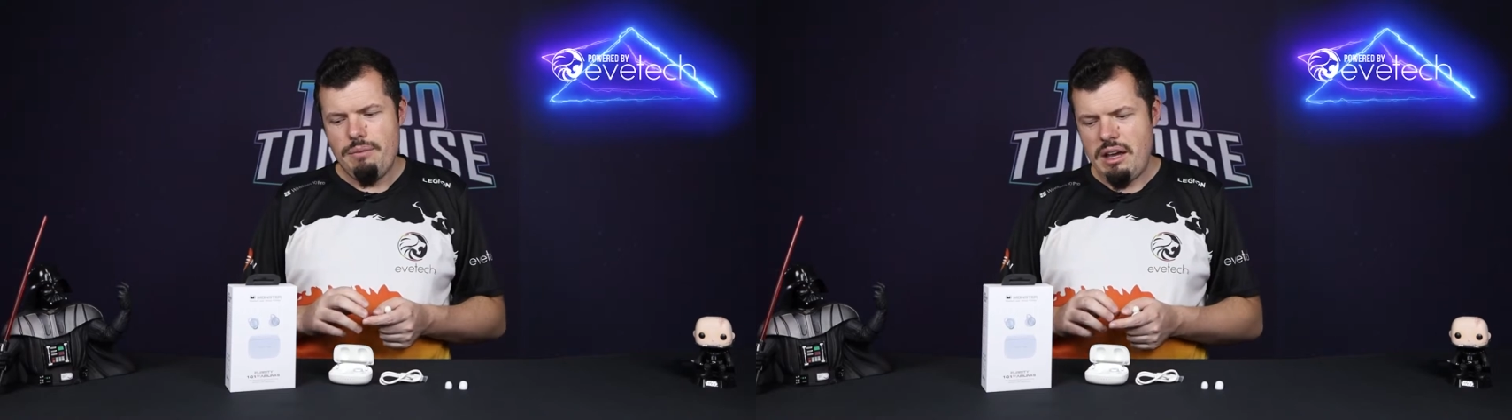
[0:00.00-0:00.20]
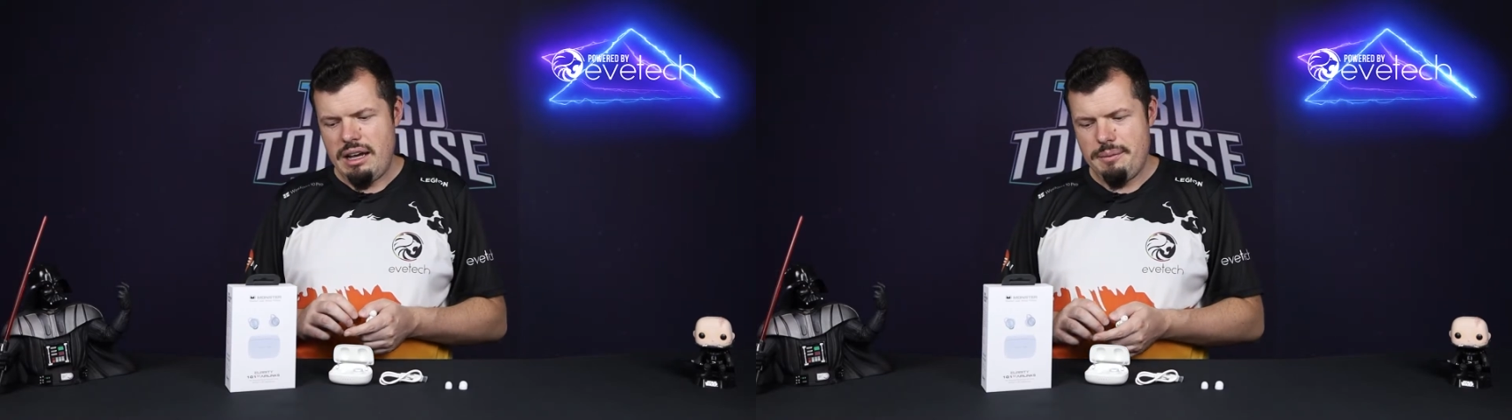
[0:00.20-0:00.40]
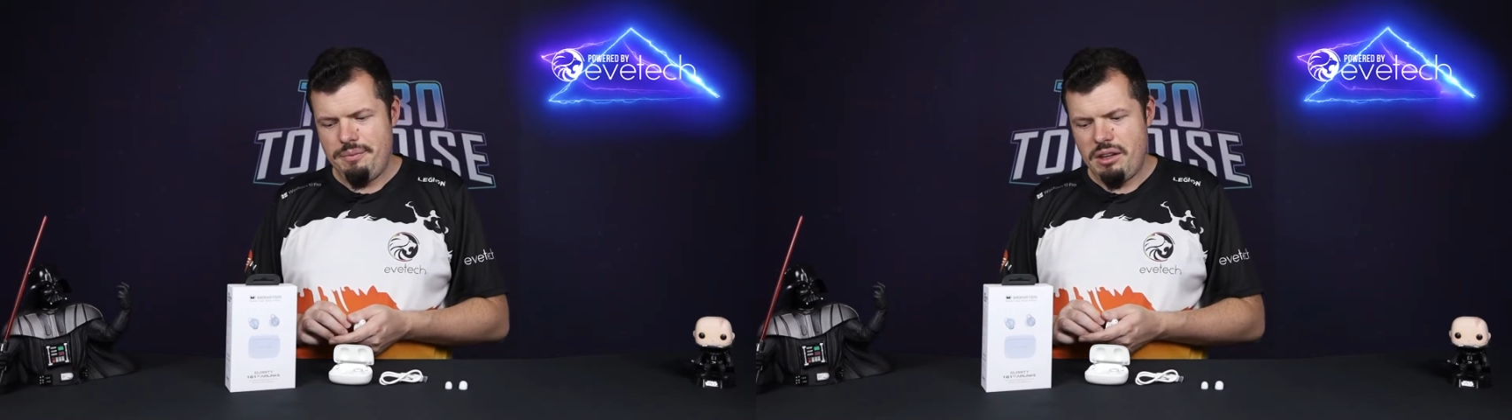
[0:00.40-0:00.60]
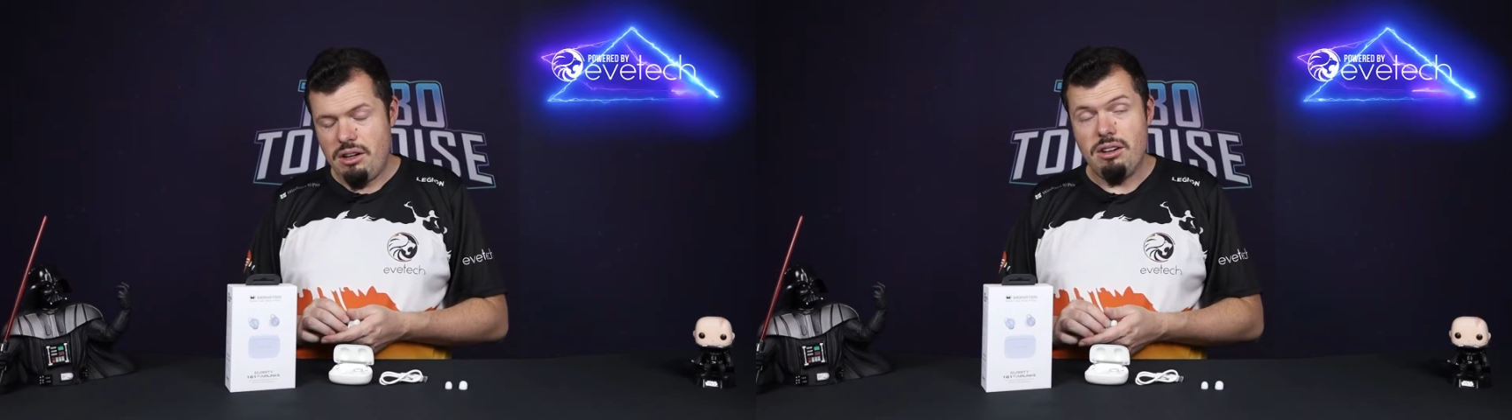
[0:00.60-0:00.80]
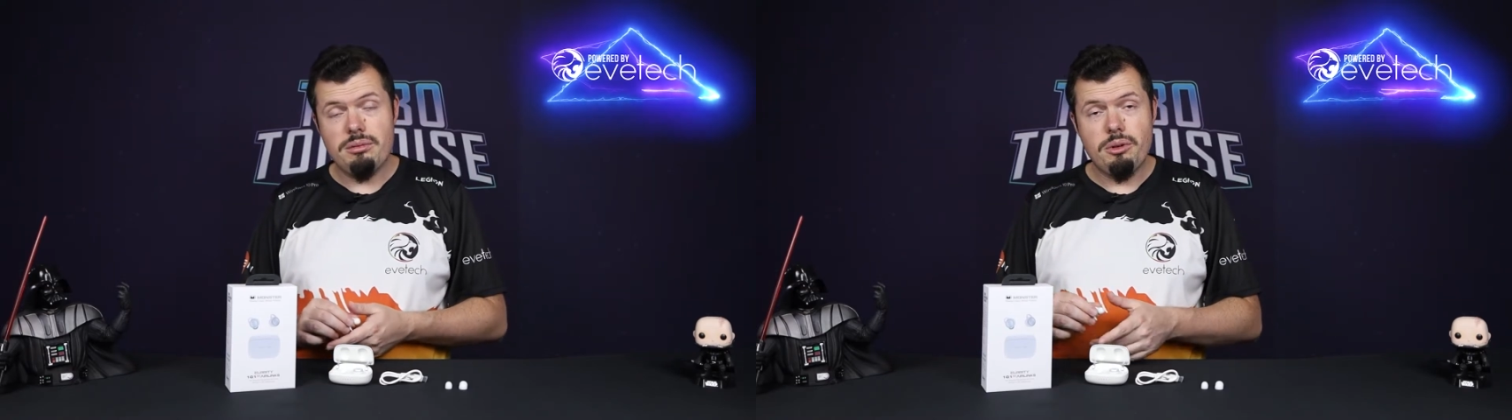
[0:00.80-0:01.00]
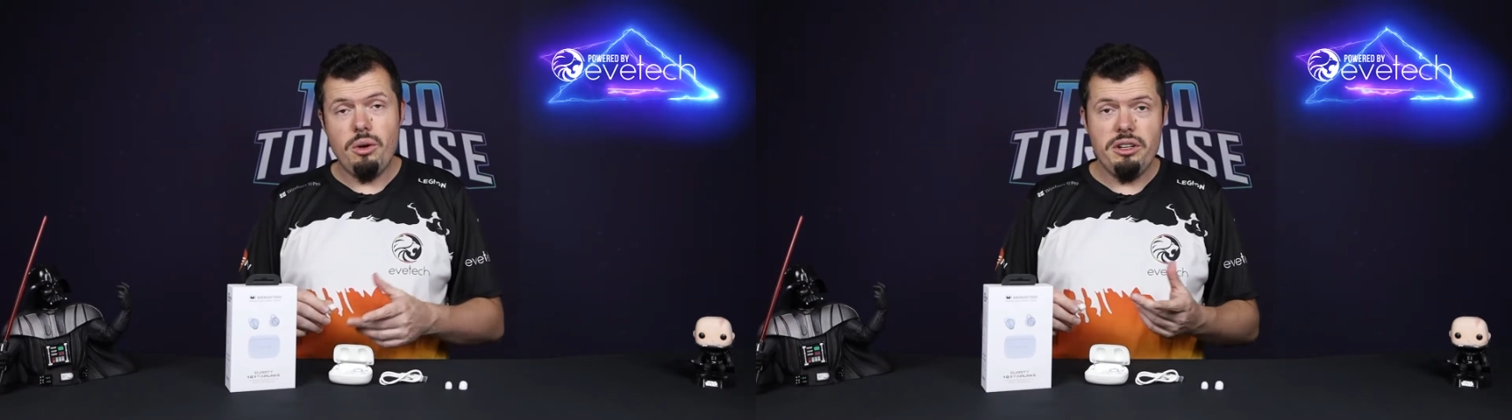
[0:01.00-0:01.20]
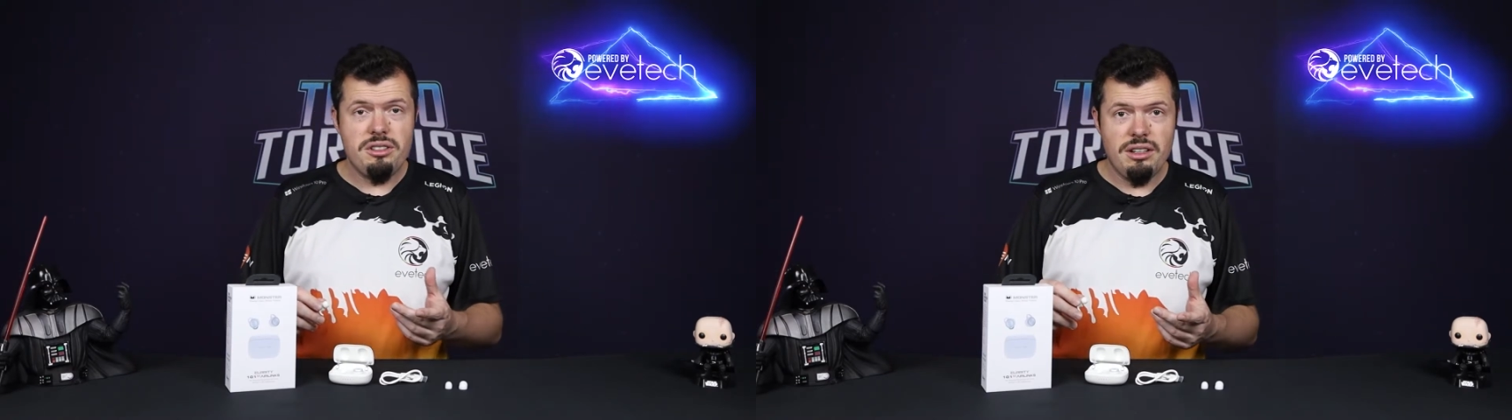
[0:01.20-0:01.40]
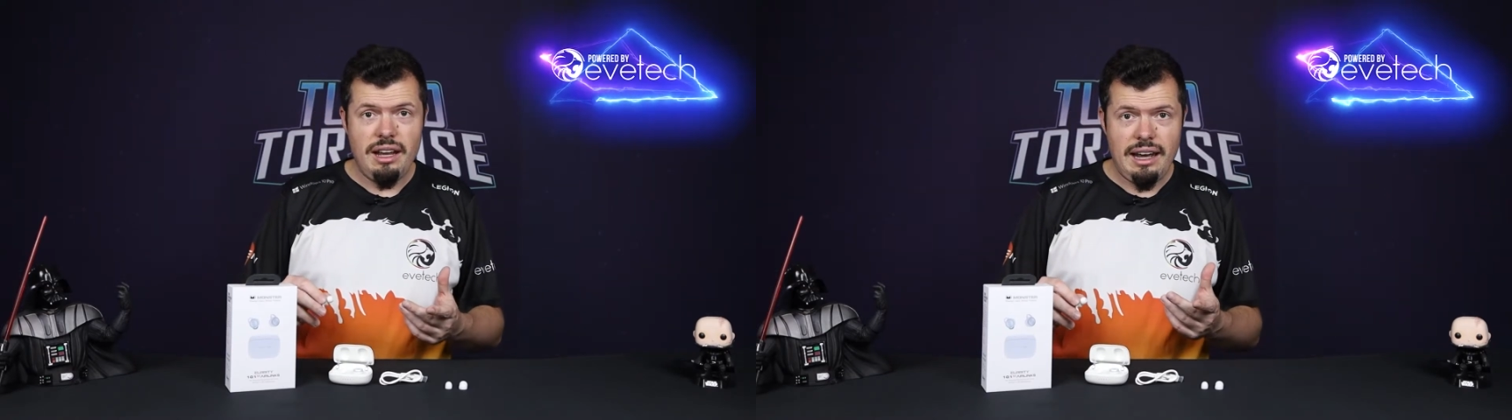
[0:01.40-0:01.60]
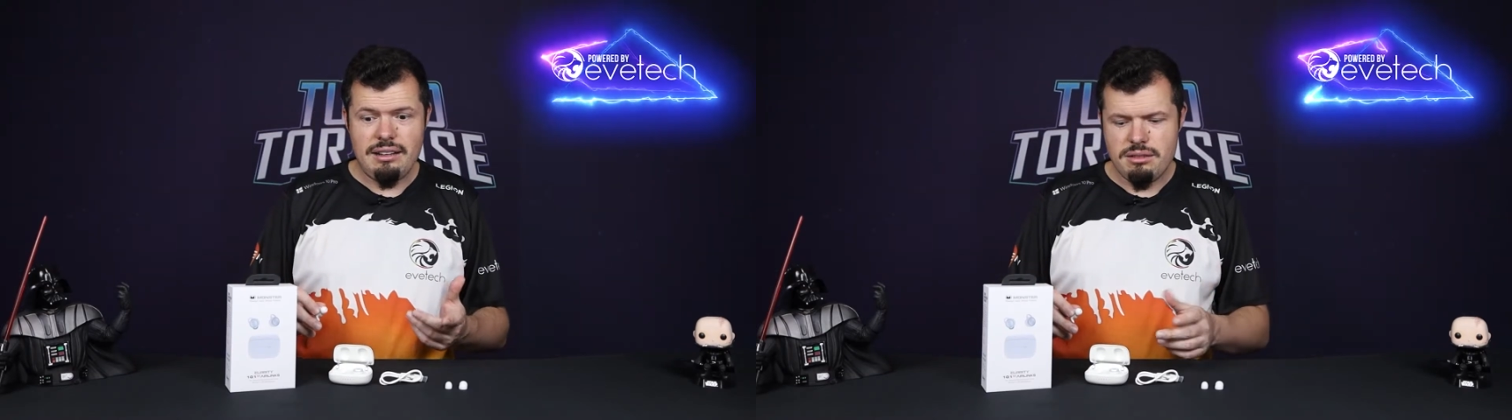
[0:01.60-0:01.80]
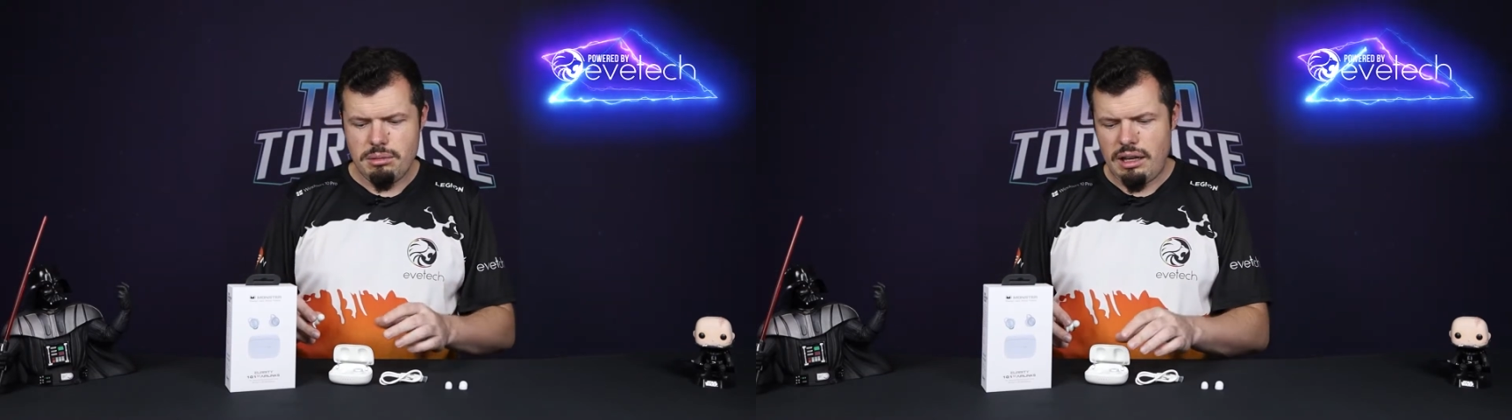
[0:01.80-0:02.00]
are quoted at